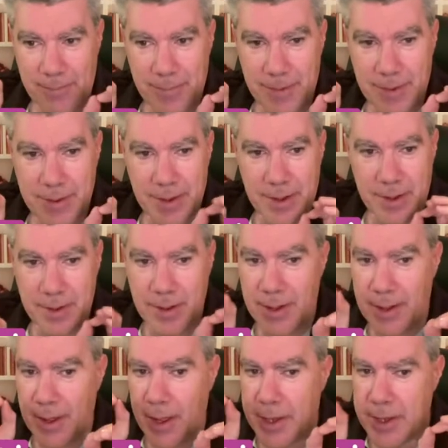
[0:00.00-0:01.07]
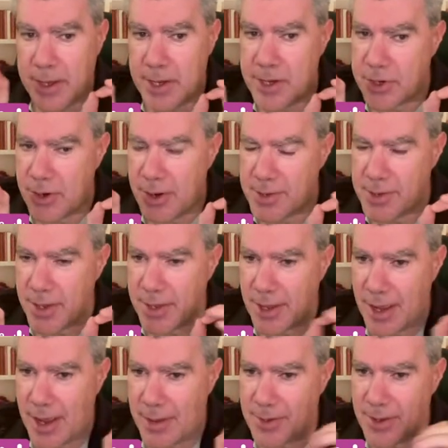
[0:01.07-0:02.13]
So interesting
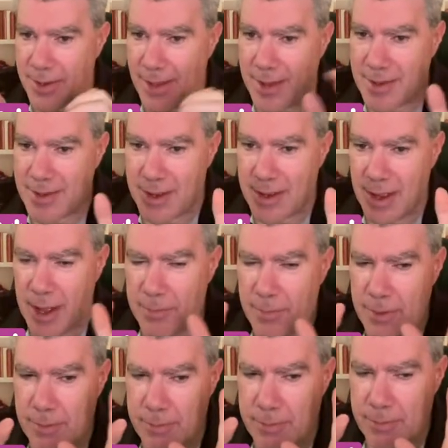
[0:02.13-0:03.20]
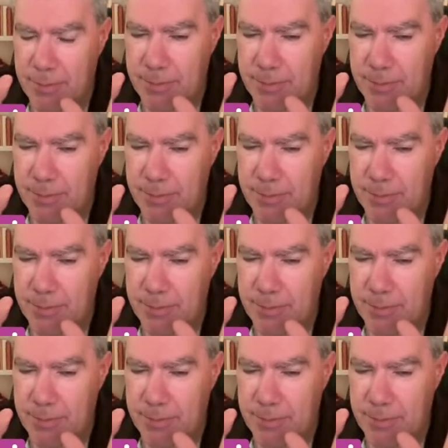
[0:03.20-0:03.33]
times, and that's a couple